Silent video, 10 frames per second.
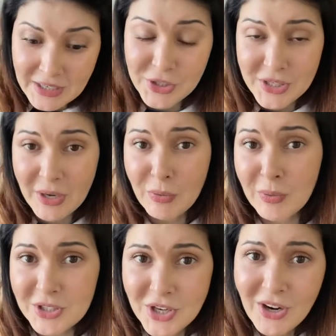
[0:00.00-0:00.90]
Today we
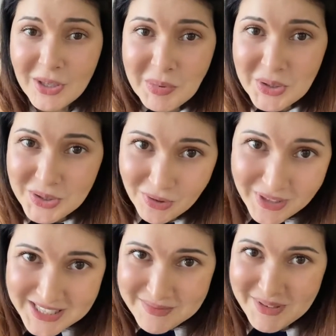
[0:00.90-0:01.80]
will talk about
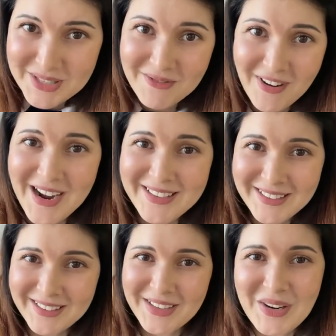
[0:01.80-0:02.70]
Christmas,
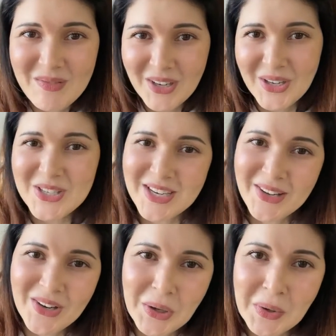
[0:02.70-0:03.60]
finally! Oh my gosh, I
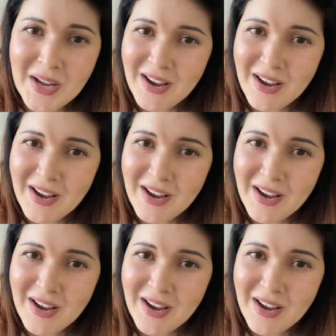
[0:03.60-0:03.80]
don't know.